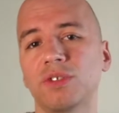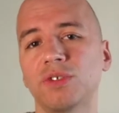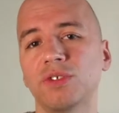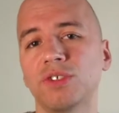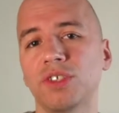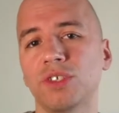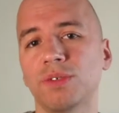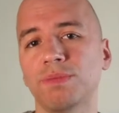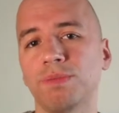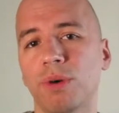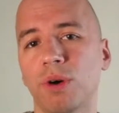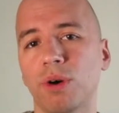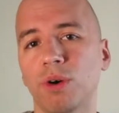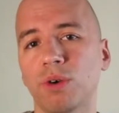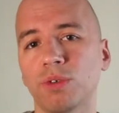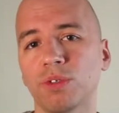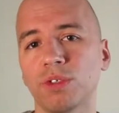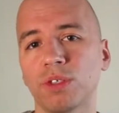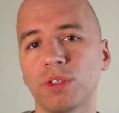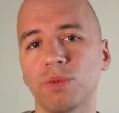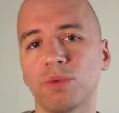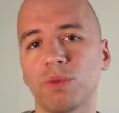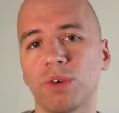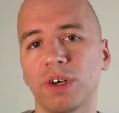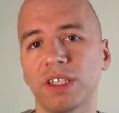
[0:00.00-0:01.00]
to just
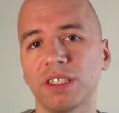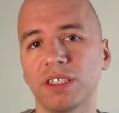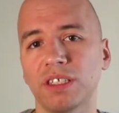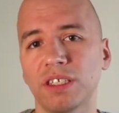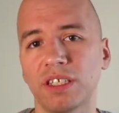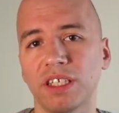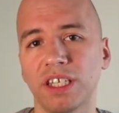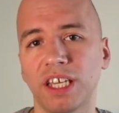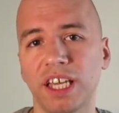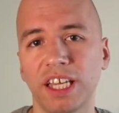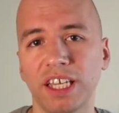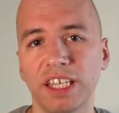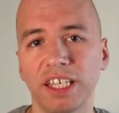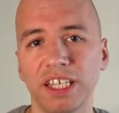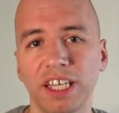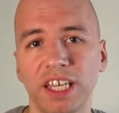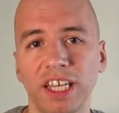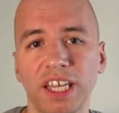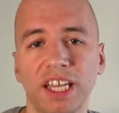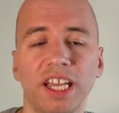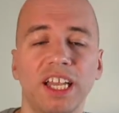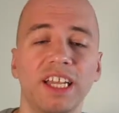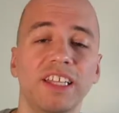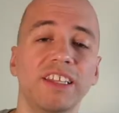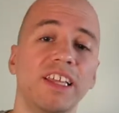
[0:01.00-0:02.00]
post once a day.
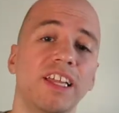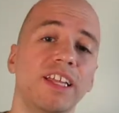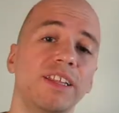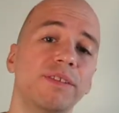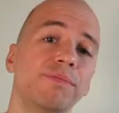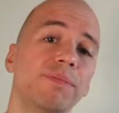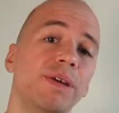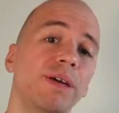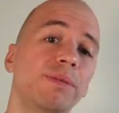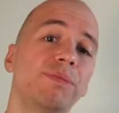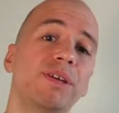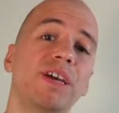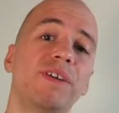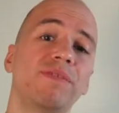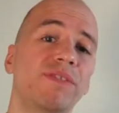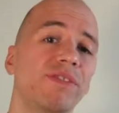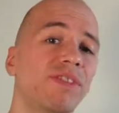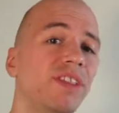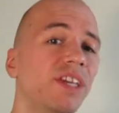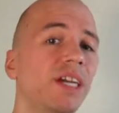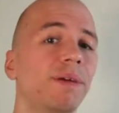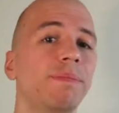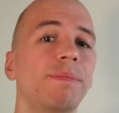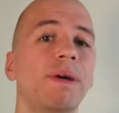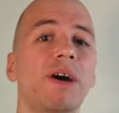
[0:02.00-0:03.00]
And then maybe you have
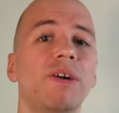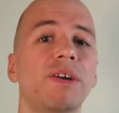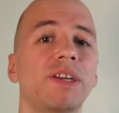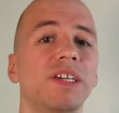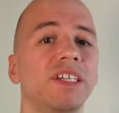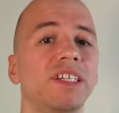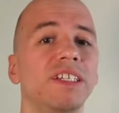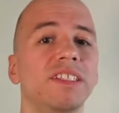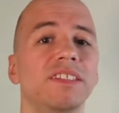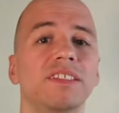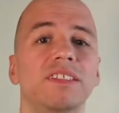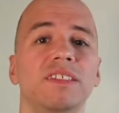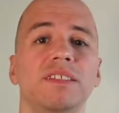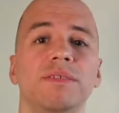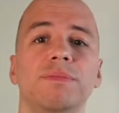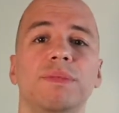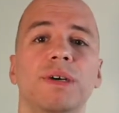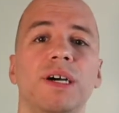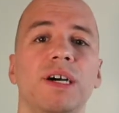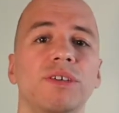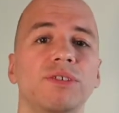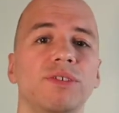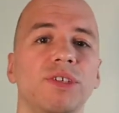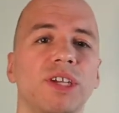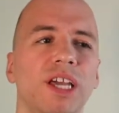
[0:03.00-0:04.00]
to think about it,
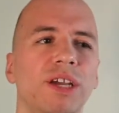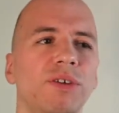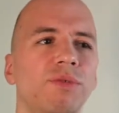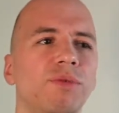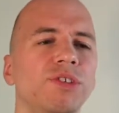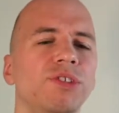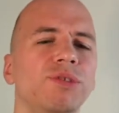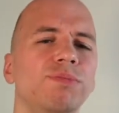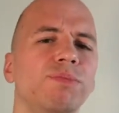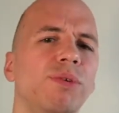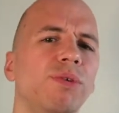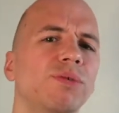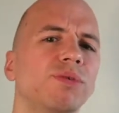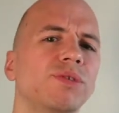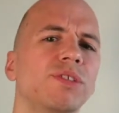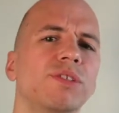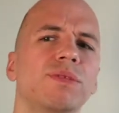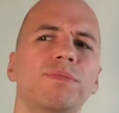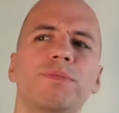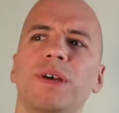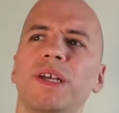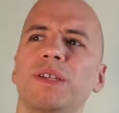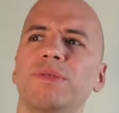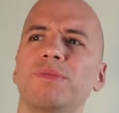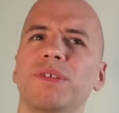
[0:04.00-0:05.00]
about, okay, which post
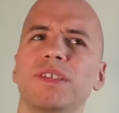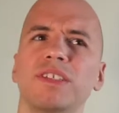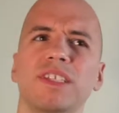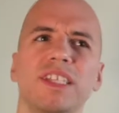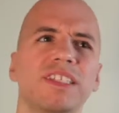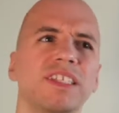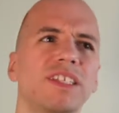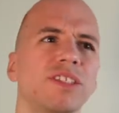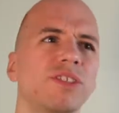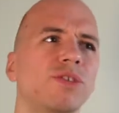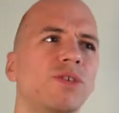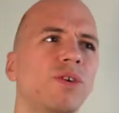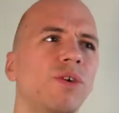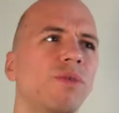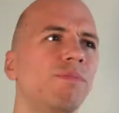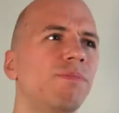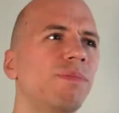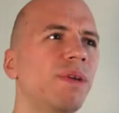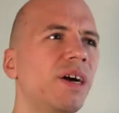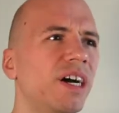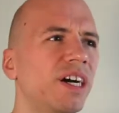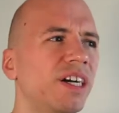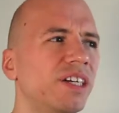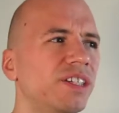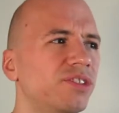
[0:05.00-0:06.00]
is best because I did so
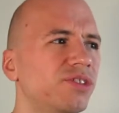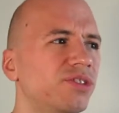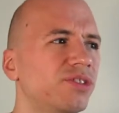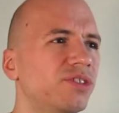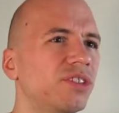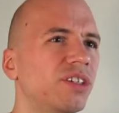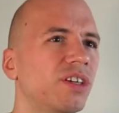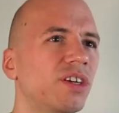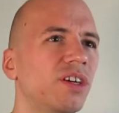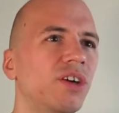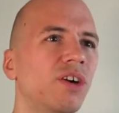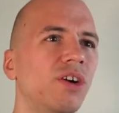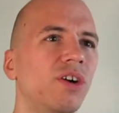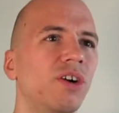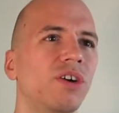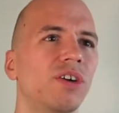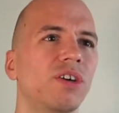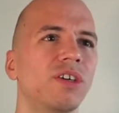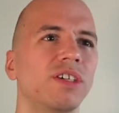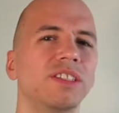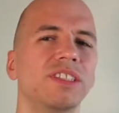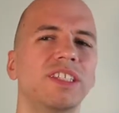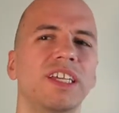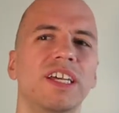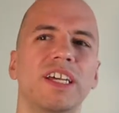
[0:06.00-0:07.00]
much.
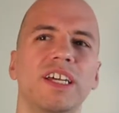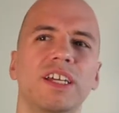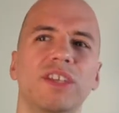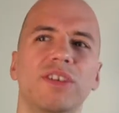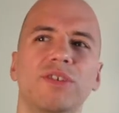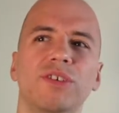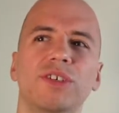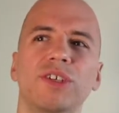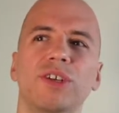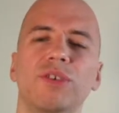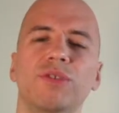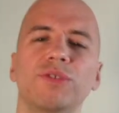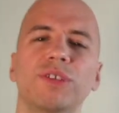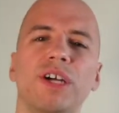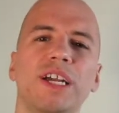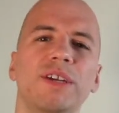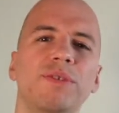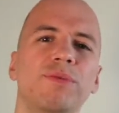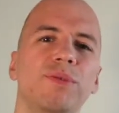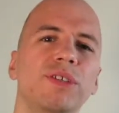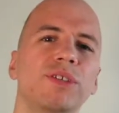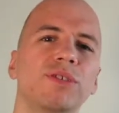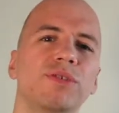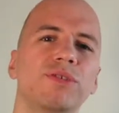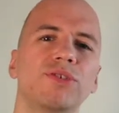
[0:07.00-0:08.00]
Then, oh, you know,
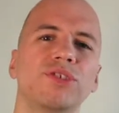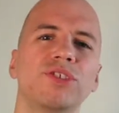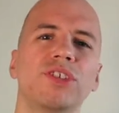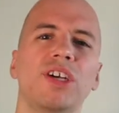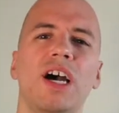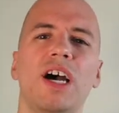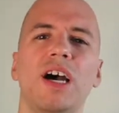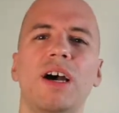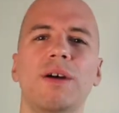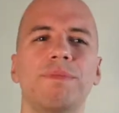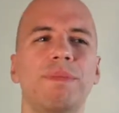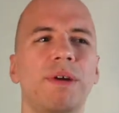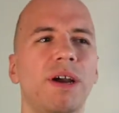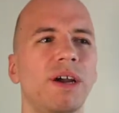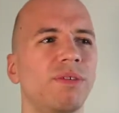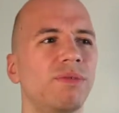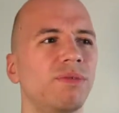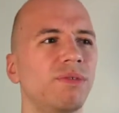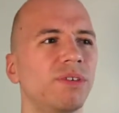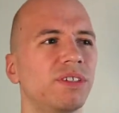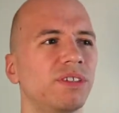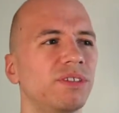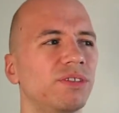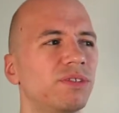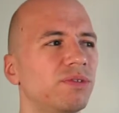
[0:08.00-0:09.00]
I went to the shop, I
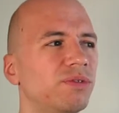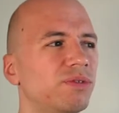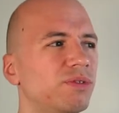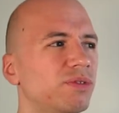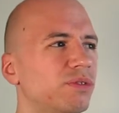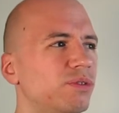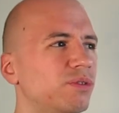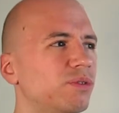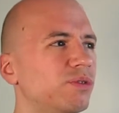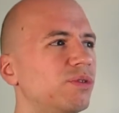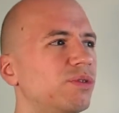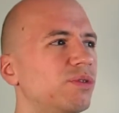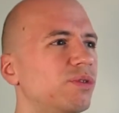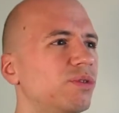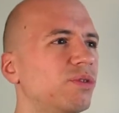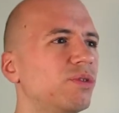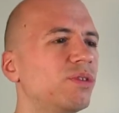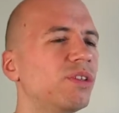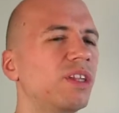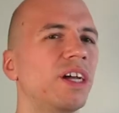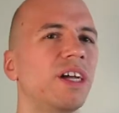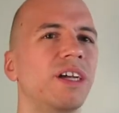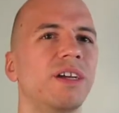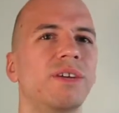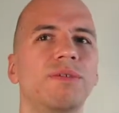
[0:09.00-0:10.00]
went to
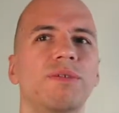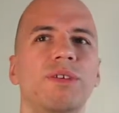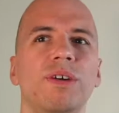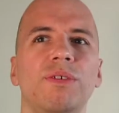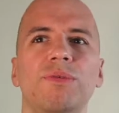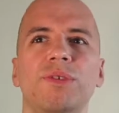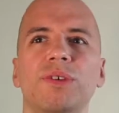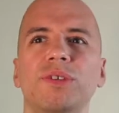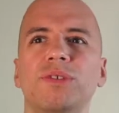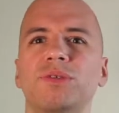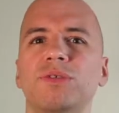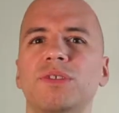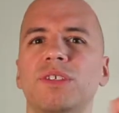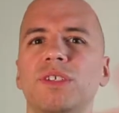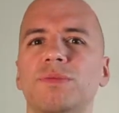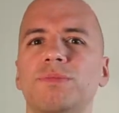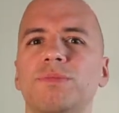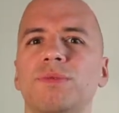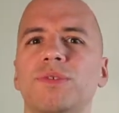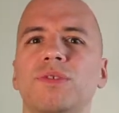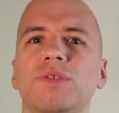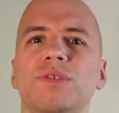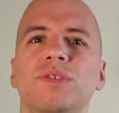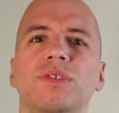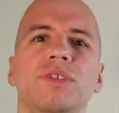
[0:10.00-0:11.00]
school, I, I went to this
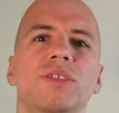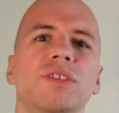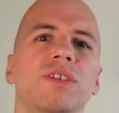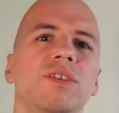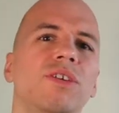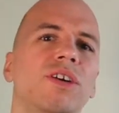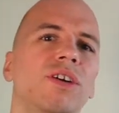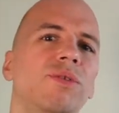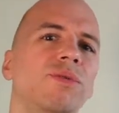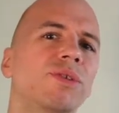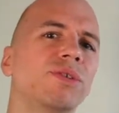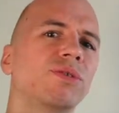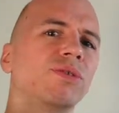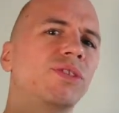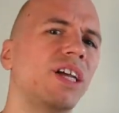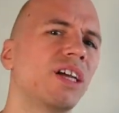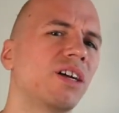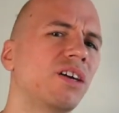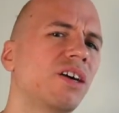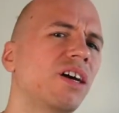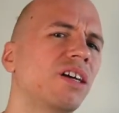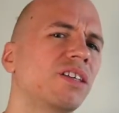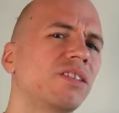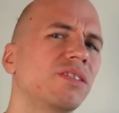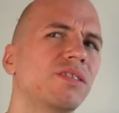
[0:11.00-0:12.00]
person, or I went to
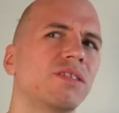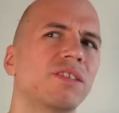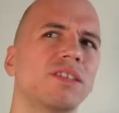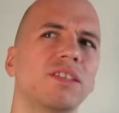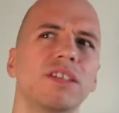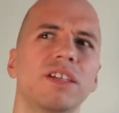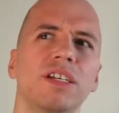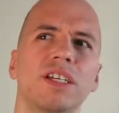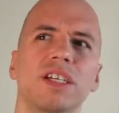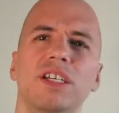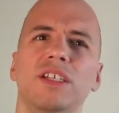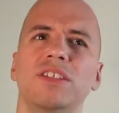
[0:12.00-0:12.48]
that concert